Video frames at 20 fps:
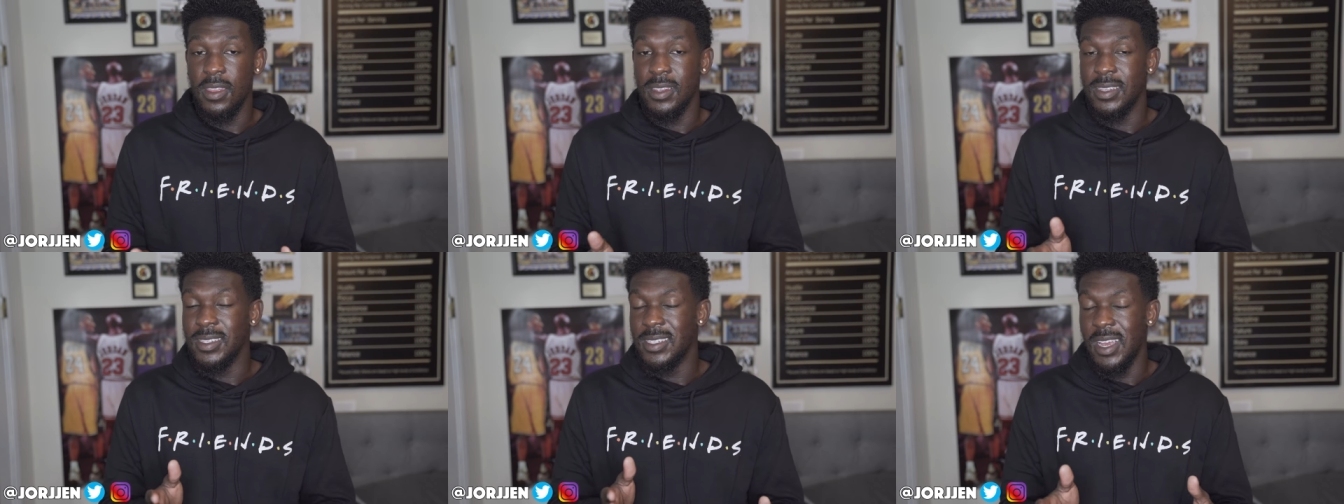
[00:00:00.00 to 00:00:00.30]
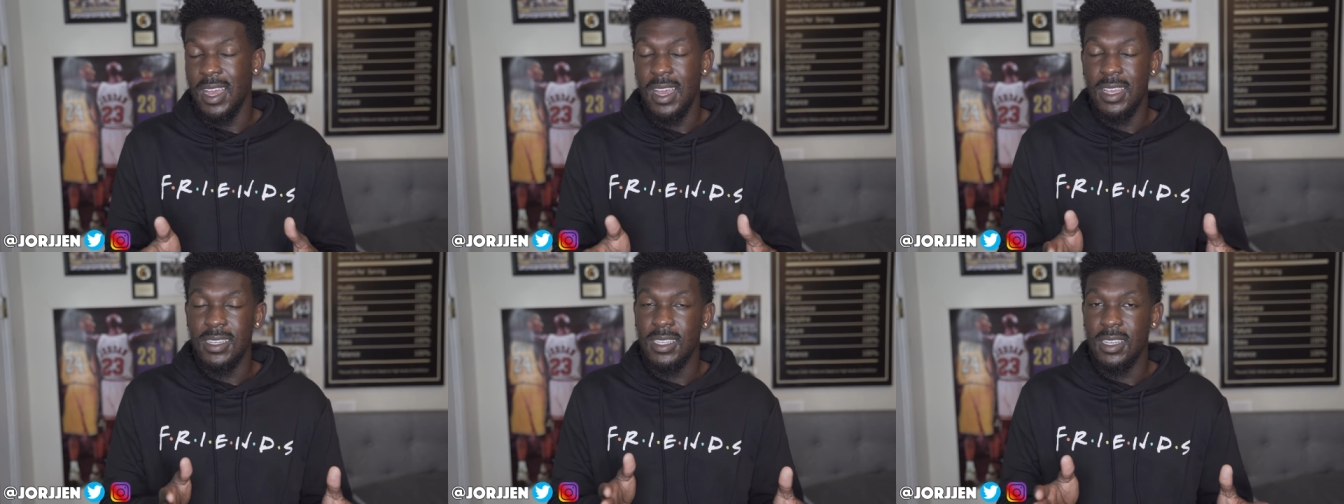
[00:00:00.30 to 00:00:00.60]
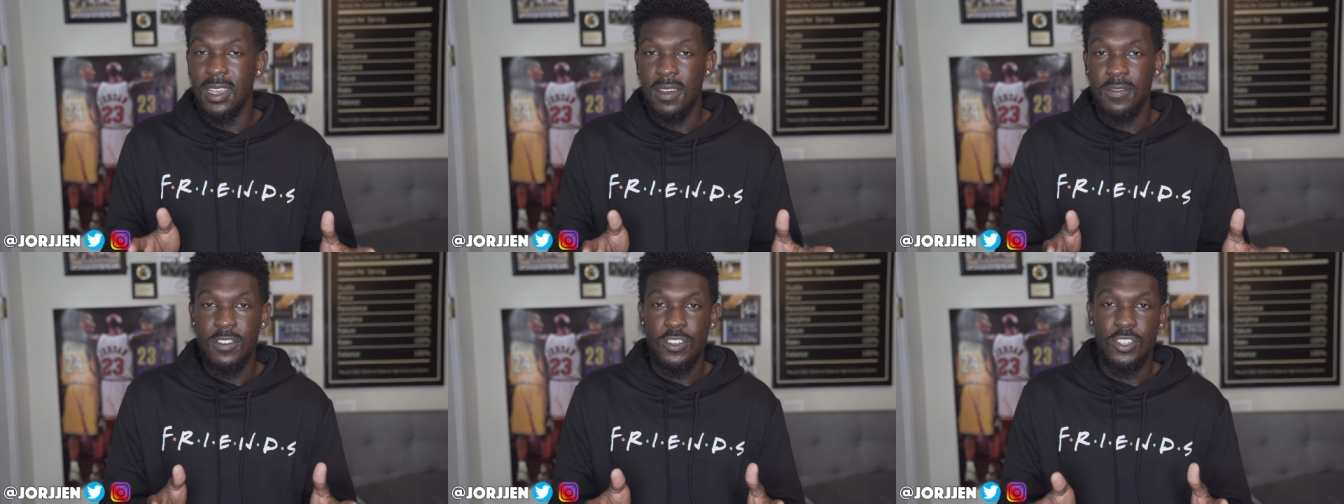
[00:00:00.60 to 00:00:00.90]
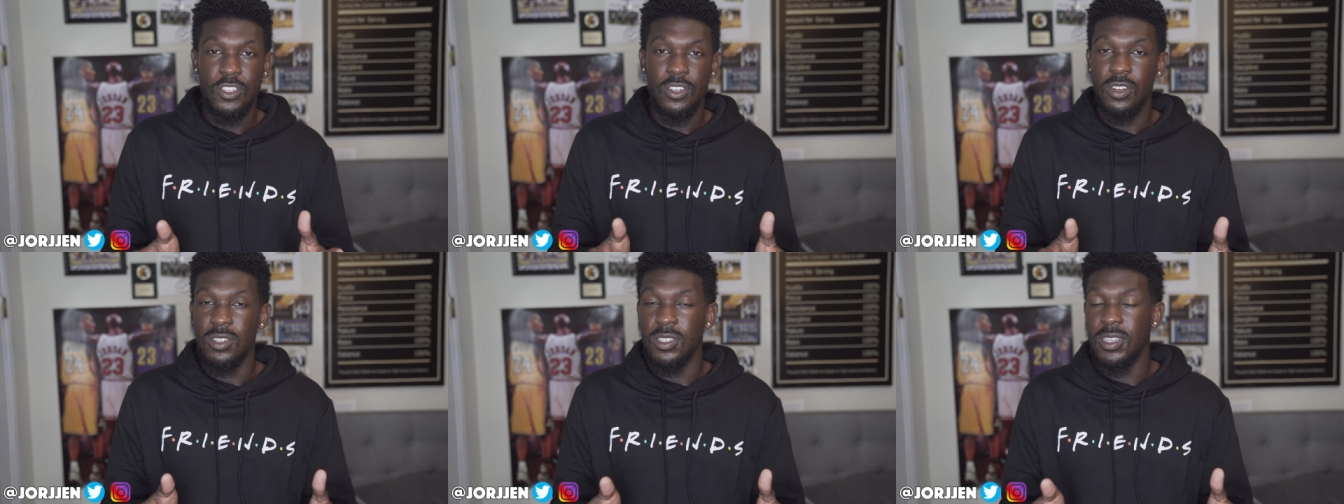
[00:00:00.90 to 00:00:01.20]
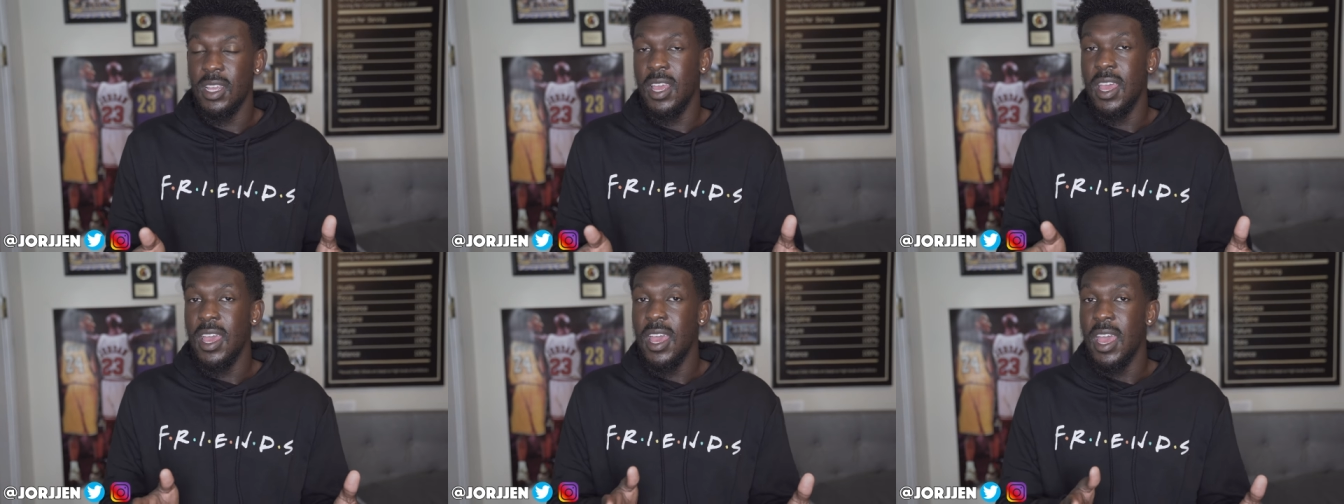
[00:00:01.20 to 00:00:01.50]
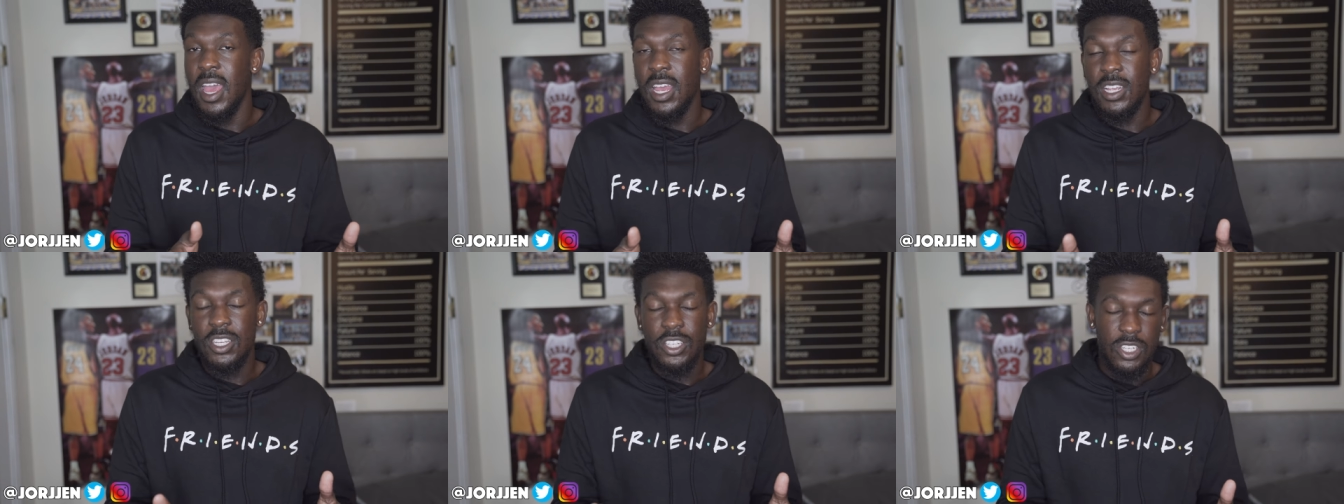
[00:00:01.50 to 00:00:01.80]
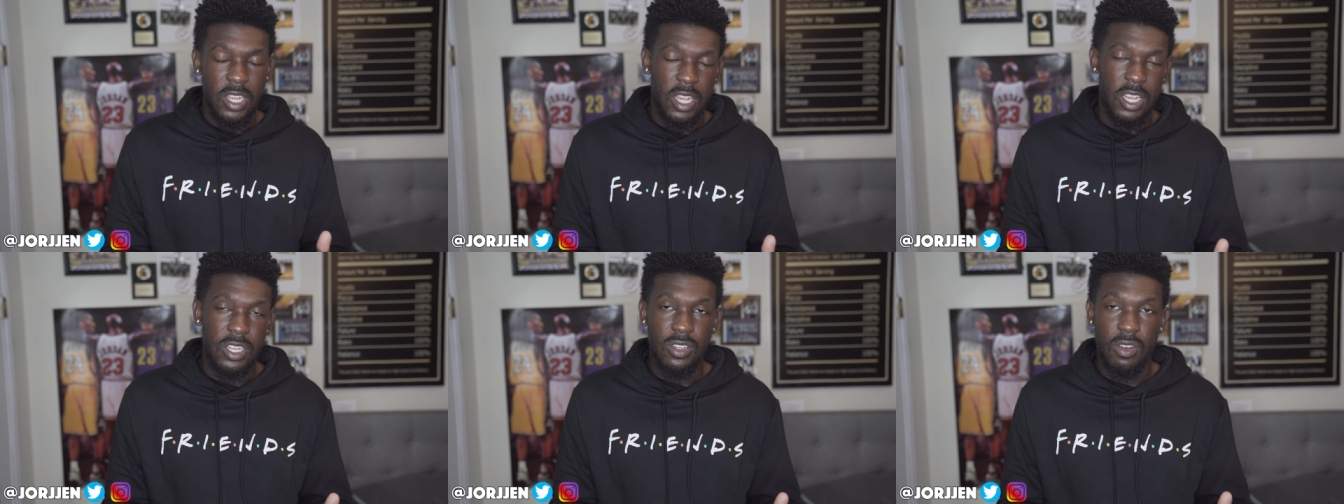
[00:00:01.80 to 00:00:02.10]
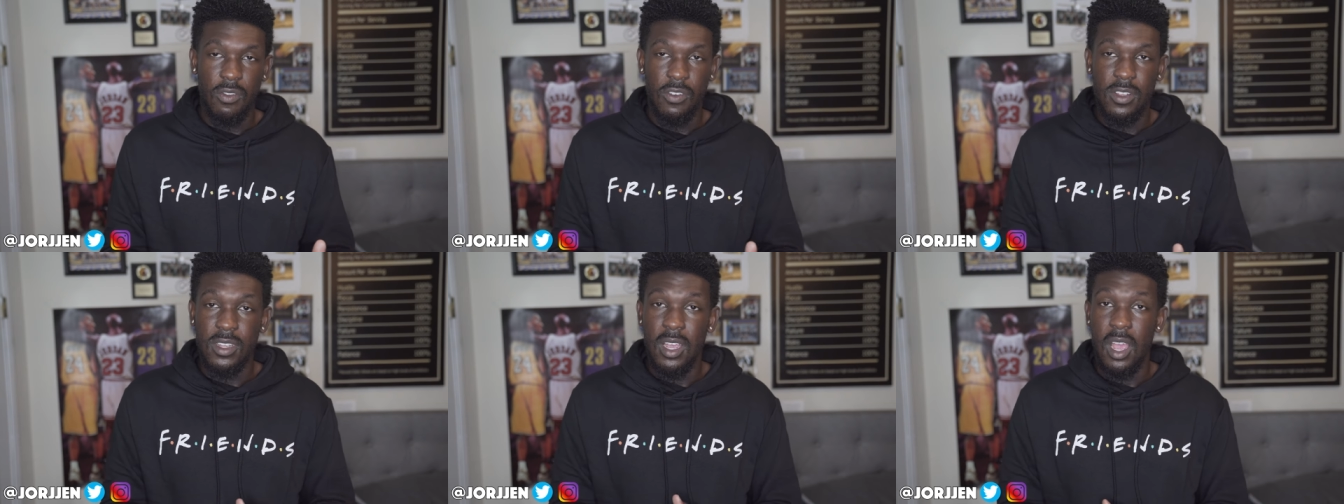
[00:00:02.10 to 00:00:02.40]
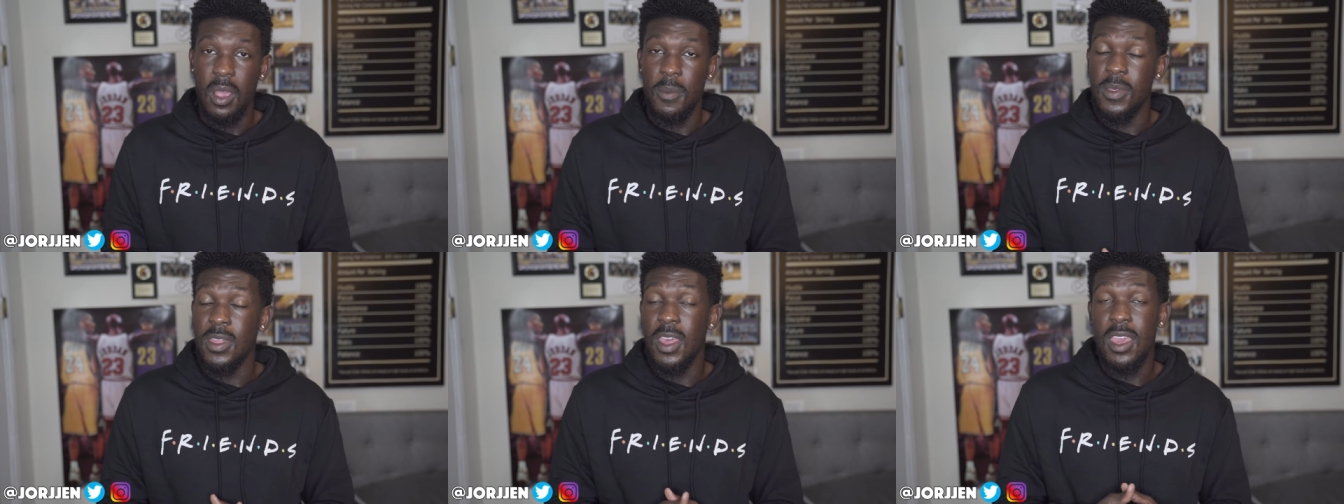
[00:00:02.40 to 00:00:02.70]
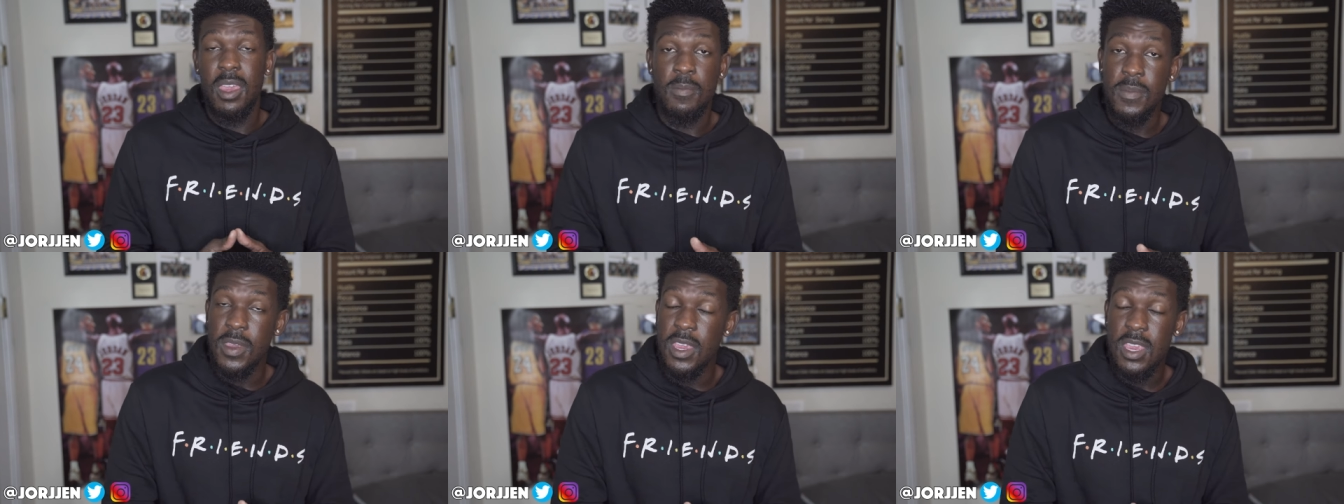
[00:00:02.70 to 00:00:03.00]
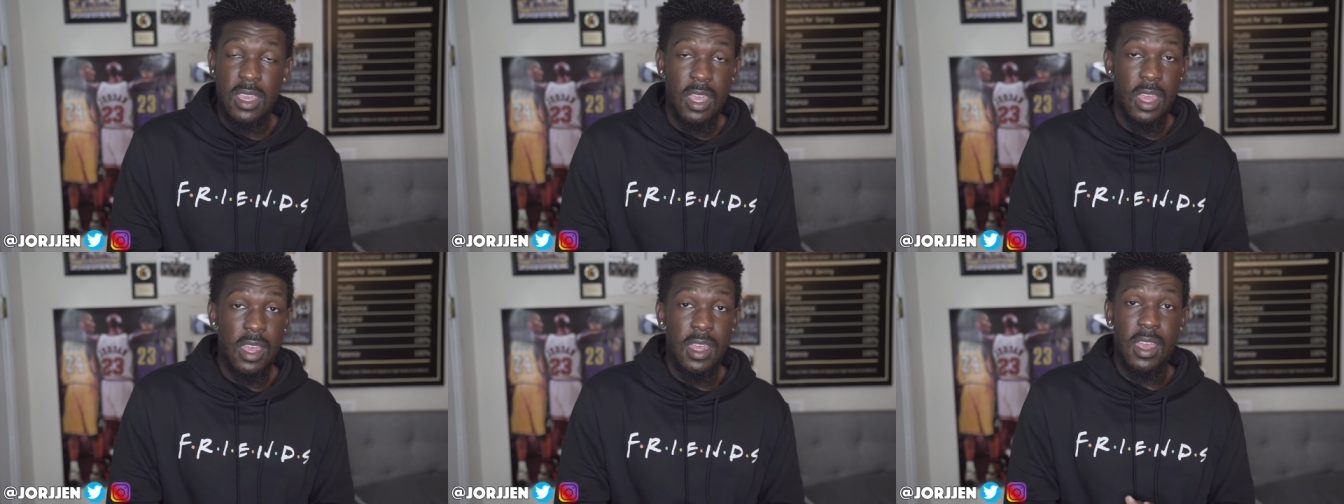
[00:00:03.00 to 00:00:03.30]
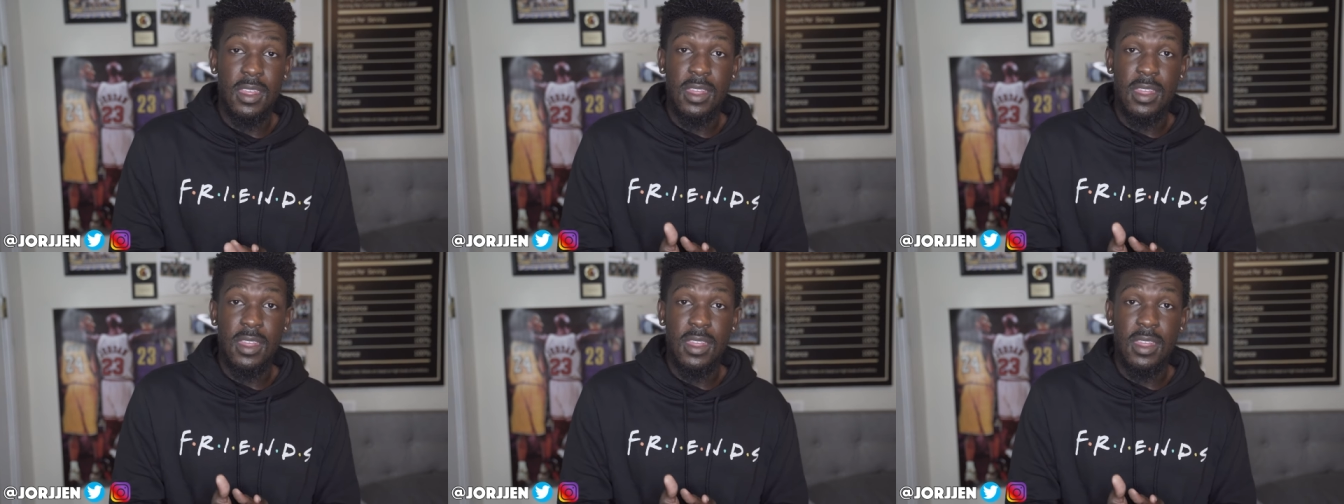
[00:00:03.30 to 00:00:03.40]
The sizing of the shirts has changed over time and they meet